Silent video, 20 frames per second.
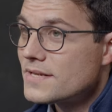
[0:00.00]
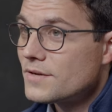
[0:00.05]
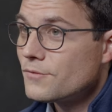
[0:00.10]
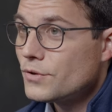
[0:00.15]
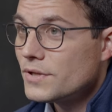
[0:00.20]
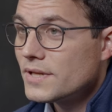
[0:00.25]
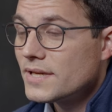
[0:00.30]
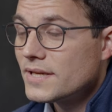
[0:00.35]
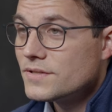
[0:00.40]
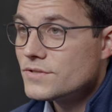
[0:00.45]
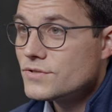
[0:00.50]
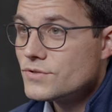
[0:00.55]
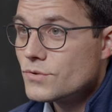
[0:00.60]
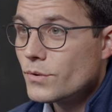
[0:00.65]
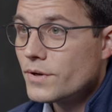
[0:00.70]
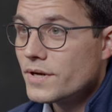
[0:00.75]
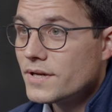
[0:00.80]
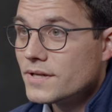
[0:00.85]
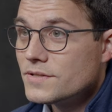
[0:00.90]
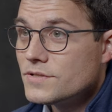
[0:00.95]
I really
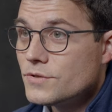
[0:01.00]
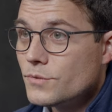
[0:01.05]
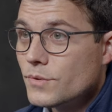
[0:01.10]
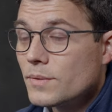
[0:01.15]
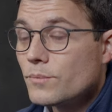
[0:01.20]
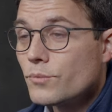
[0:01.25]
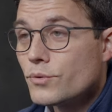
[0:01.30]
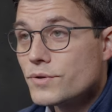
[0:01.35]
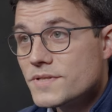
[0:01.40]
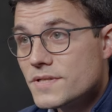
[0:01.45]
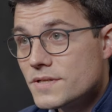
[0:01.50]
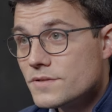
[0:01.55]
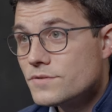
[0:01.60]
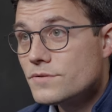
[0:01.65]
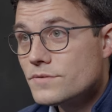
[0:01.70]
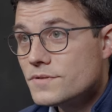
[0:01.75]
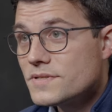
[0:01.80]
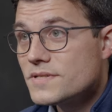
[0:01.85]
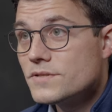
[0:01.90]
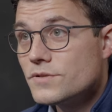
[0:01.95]
enjoy doing
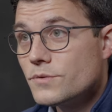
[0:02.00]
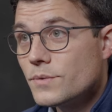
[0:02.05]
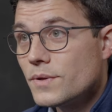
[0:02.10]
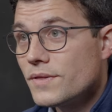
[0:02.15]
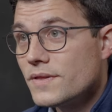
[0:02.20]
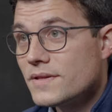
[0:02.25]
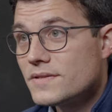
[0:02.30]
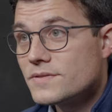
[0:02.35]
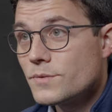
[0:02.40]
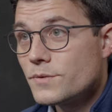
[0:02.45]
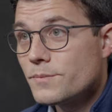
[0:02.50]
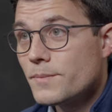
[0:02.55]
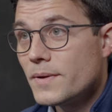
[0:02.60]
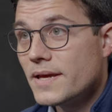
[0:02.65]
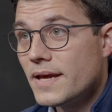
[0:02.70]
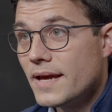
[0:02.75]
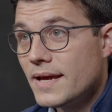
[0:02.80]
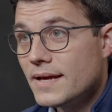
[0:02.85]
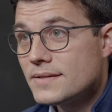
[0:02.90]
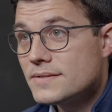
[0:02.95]
procedures and doing things with my
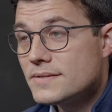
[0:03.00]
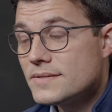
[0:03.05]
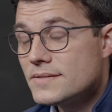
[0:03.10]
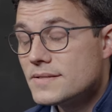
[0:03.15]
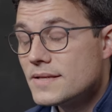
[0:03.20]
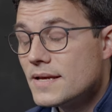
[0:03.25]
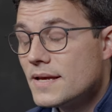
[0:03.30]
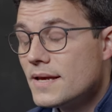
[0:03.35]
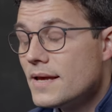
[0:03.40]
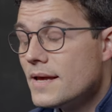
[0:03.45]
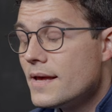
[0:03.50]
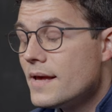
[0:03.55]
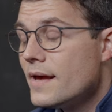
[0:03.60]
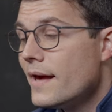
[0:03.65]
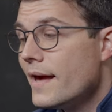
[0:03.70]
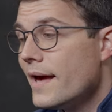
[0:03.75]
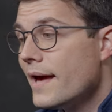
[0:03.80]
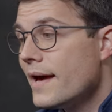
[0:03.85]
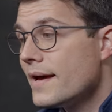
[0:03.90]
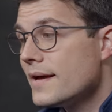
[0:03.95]
hands,
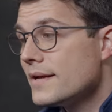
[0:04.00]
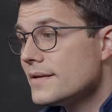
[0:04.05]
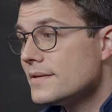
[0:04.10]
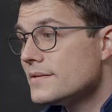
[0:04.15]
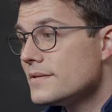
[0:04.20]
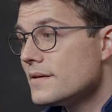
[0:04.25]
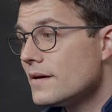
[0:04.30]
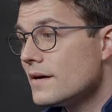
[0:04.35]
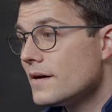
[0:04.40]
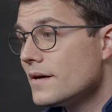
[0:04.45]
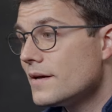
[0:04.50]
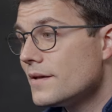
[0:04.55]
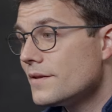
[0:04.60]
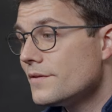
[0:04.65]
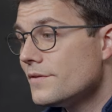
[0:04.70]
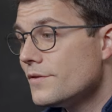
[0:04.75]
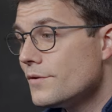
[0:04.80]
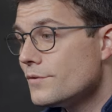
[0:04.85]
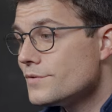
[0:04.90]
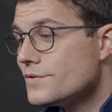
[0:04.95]
and uh,
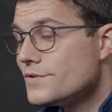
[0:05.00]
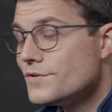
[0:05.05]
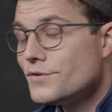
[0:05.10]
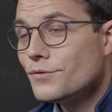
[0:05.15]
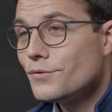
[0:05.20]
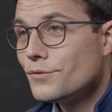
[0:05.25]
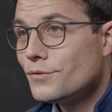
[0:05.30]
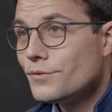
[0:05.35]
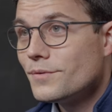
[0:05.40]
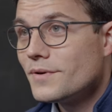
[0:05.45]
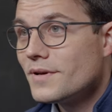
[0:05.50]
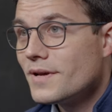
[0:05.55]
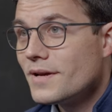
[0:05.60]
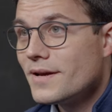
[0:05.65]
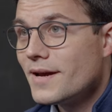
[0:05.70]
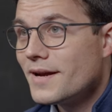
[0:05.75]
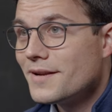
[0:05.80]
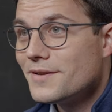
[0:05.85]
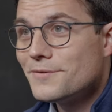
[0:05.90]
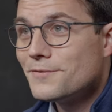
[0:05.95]
those two
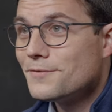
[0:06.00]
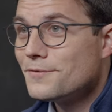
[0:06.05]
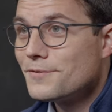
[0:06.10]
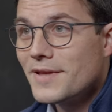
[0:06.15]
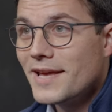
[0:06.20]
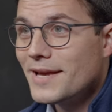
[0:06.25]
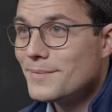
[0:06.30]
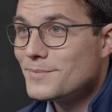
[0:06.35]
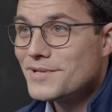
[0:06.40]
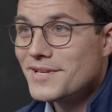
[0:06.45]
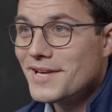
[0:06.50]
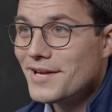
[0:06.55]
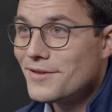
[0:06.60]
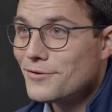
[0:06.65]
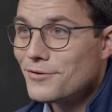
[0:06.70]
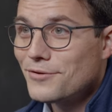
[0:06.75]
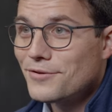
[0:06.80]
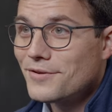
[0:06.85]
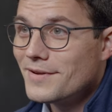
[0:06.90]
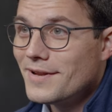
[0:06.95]
kind of came
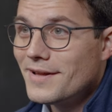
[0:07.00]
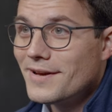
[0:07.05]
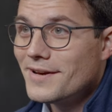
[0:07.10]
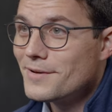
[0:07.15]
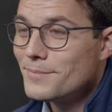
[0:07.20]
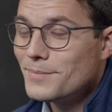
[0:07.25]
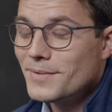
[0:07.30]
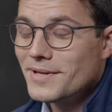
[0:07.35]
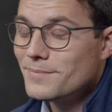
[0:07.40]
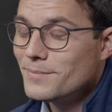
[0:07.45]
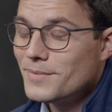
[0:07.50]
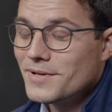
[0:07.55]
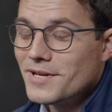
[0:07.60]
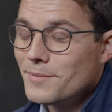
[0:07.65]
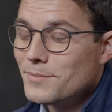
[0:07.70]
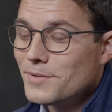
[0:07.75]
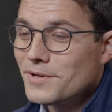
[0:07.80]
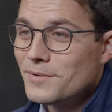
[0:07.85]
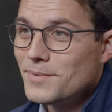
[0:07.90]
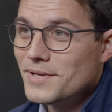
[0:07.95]
together um, in
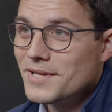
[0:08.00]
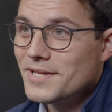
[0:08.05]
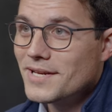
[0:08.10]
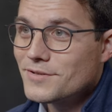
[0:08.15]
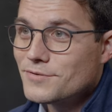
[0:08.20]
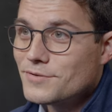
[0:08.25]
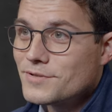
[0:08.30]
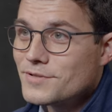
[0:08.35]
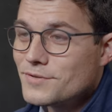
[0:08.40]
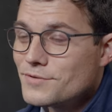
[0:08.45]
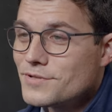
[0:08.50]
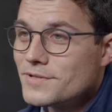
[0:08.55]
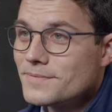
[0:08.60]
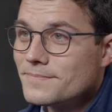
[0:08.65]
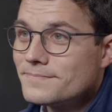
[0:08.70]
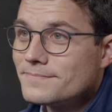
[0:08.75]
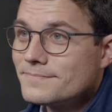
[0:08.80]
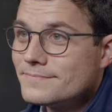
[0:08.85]
becoming a pediatric surgeon.